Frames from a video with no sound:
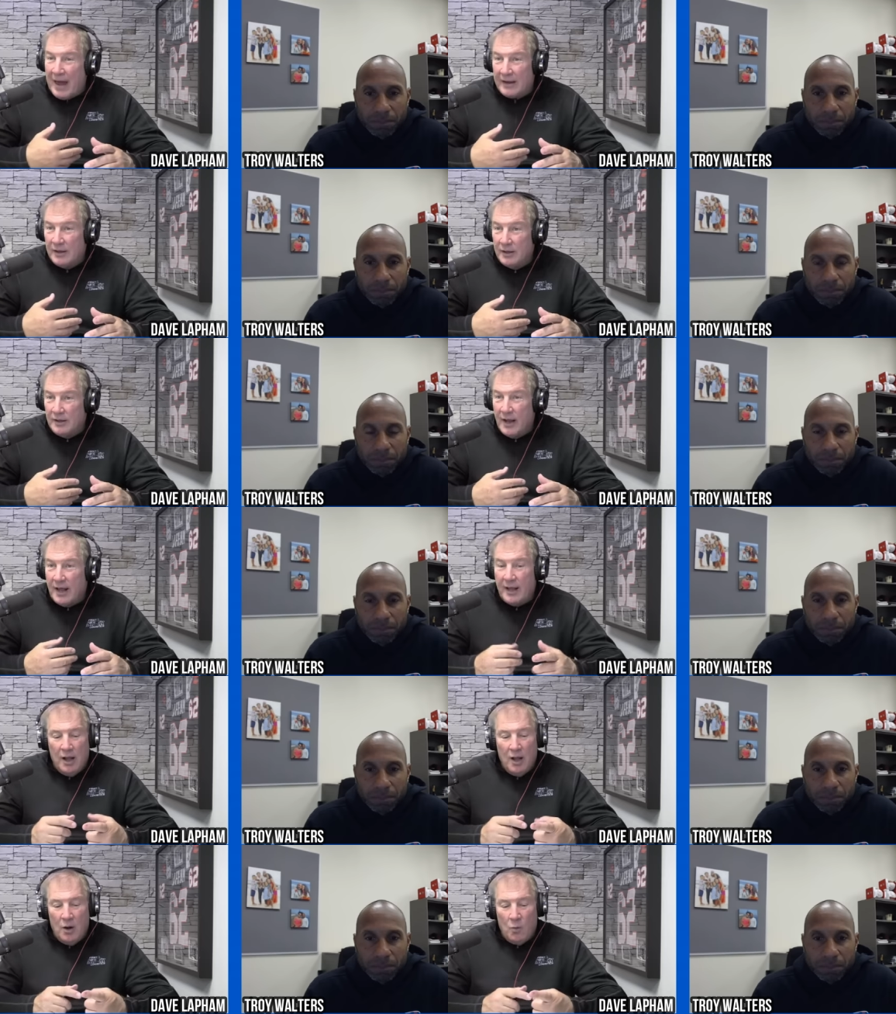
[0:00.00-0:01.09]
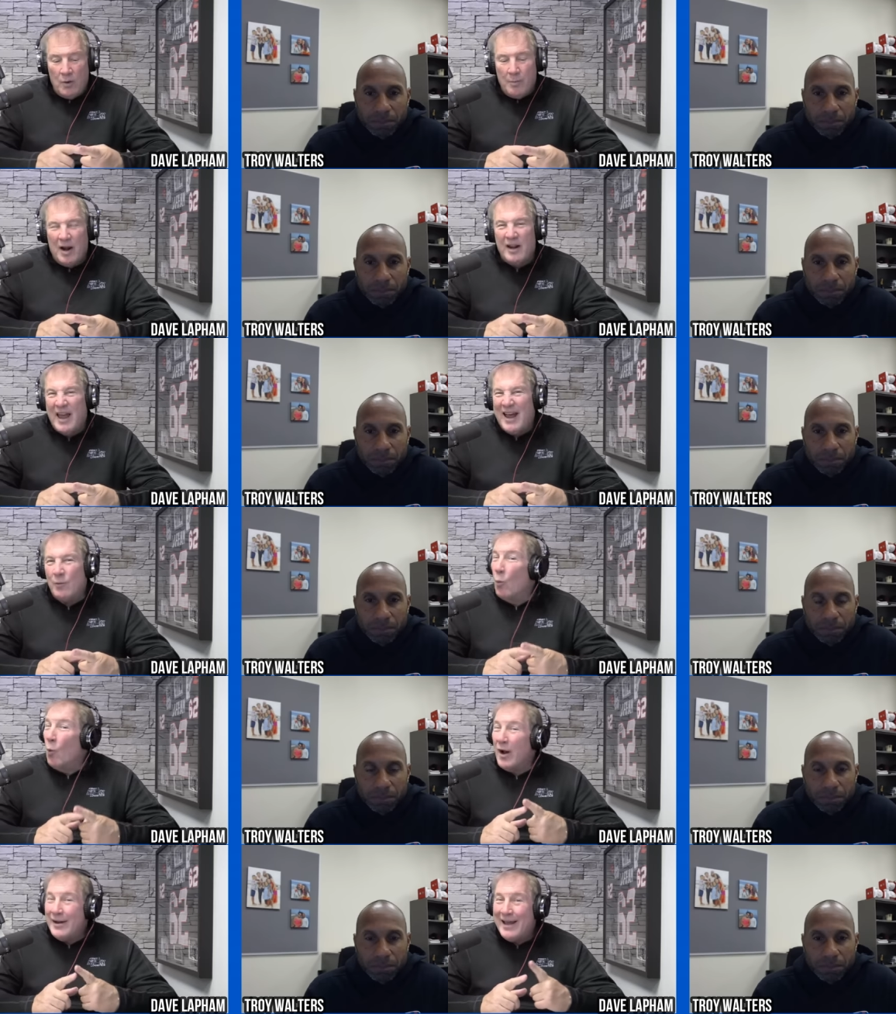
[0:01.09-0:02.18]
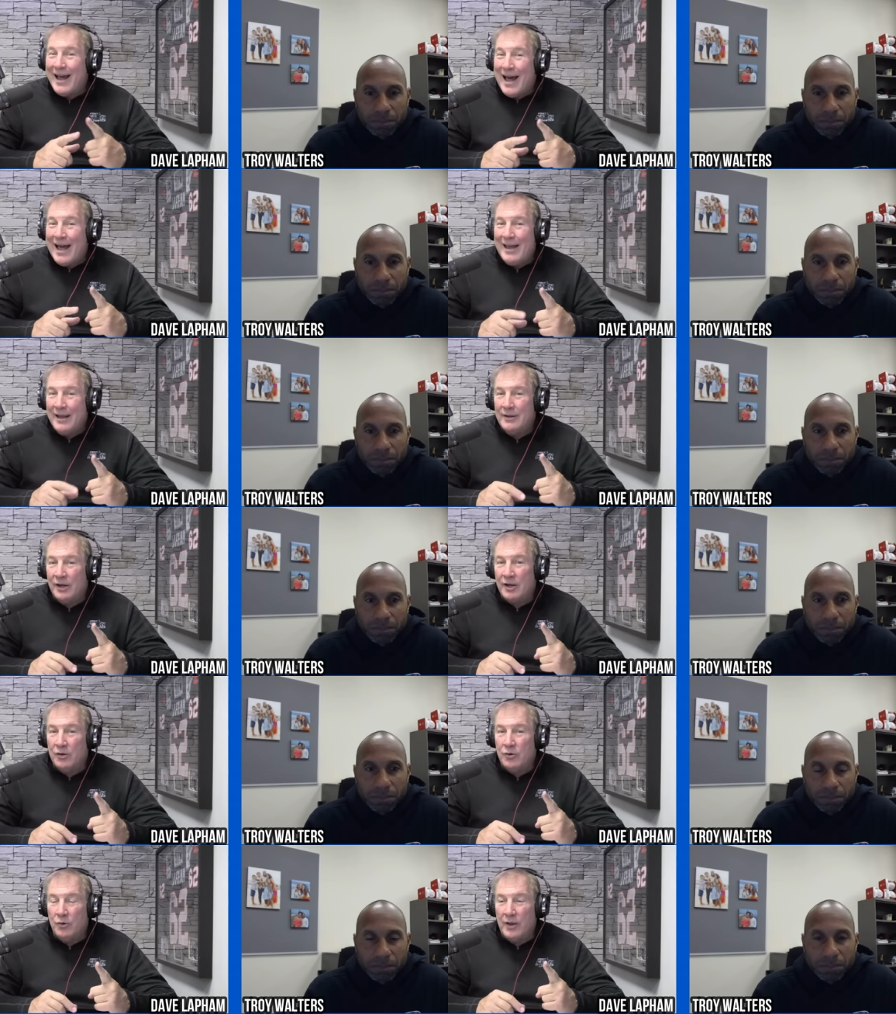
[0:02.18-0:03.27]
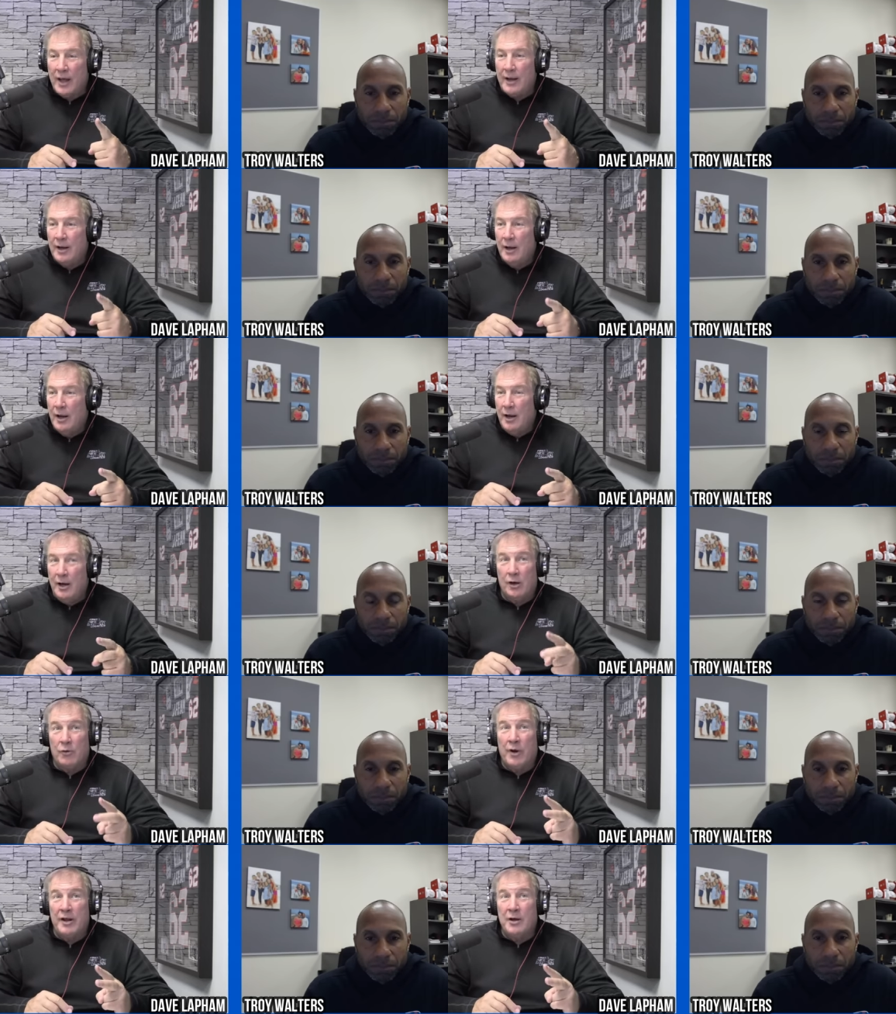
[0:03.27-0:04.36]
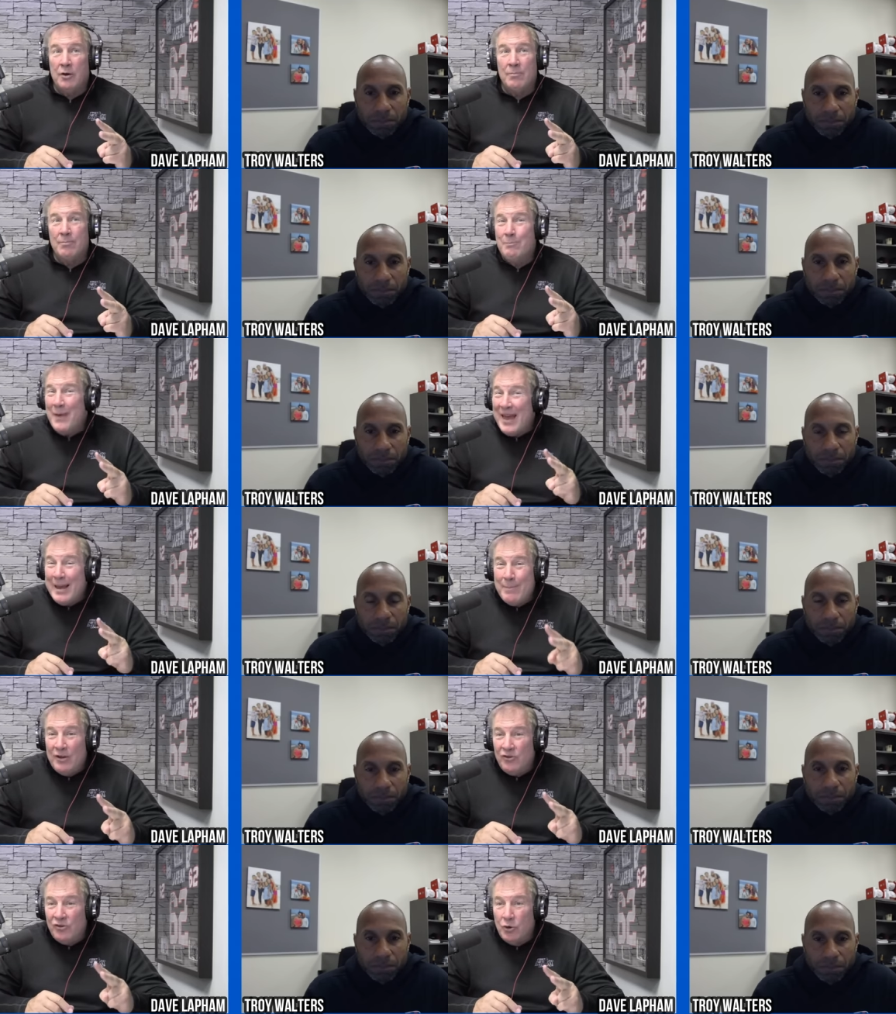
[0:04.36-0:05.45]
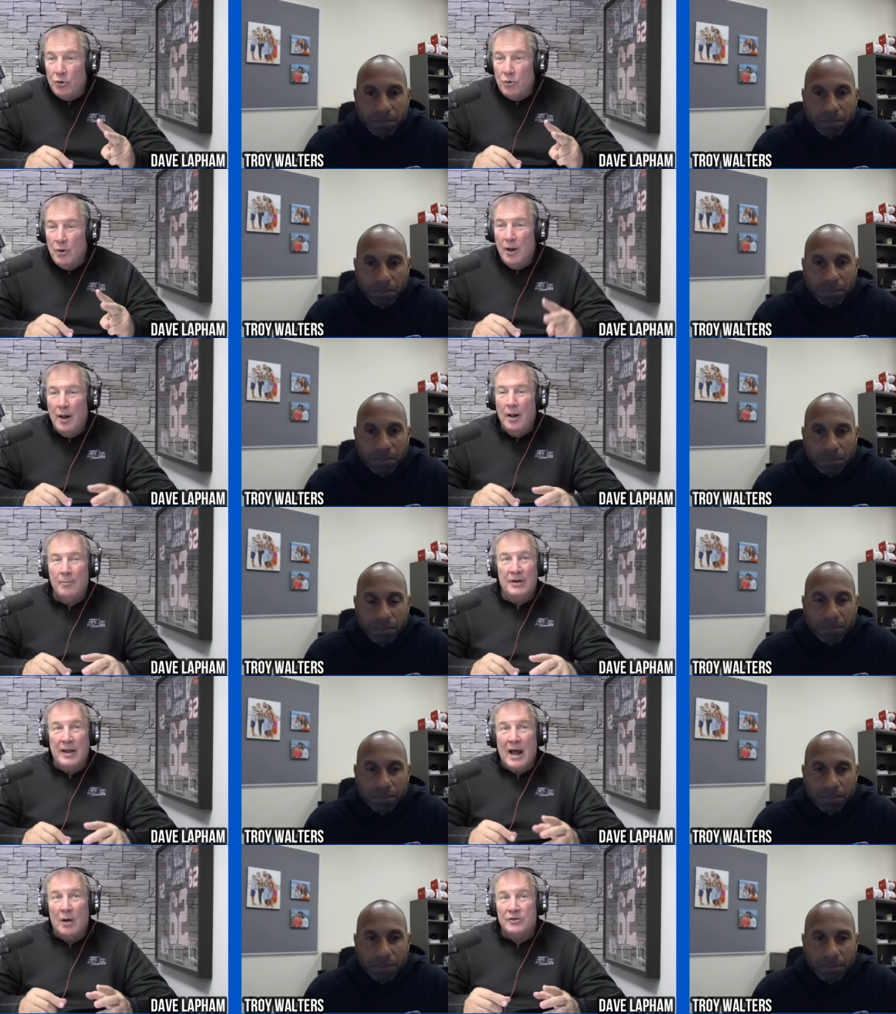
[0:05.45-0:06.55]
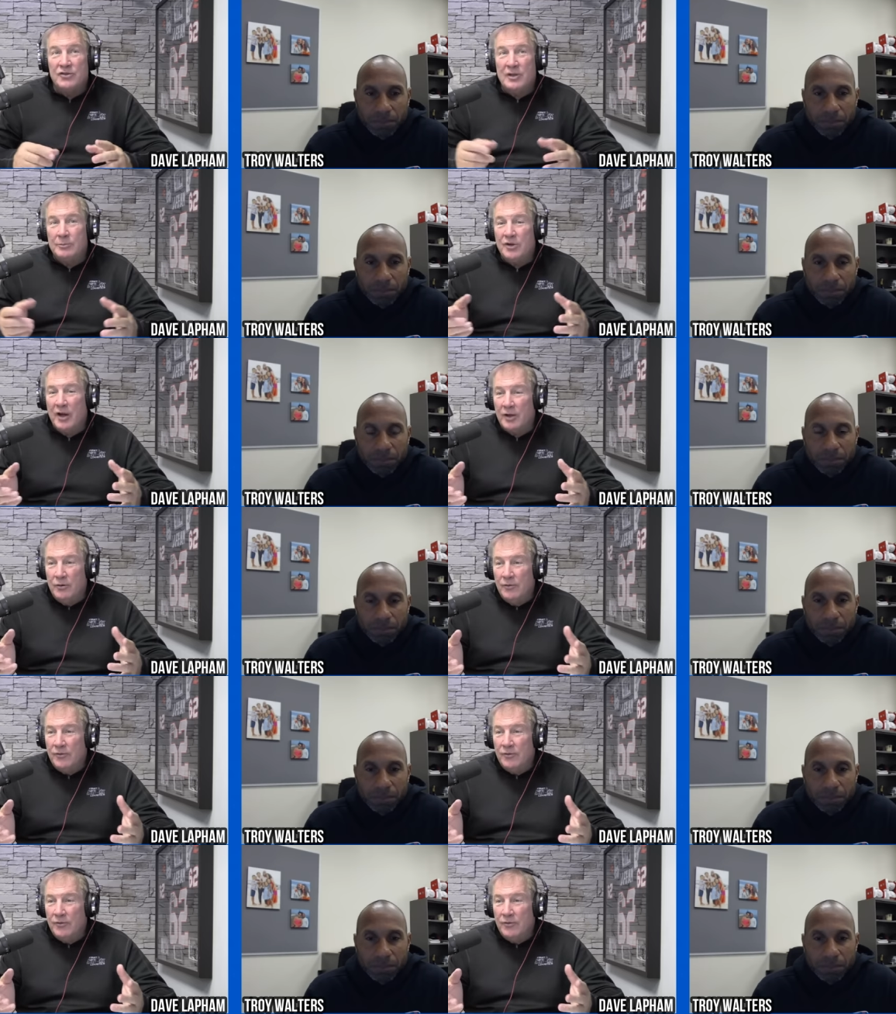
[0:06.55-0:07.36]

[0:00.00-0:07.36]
Speaker 1: in the day, we might have had one guy that could do that in a great year, maybe two. But now mm-hmm. it seems like you've got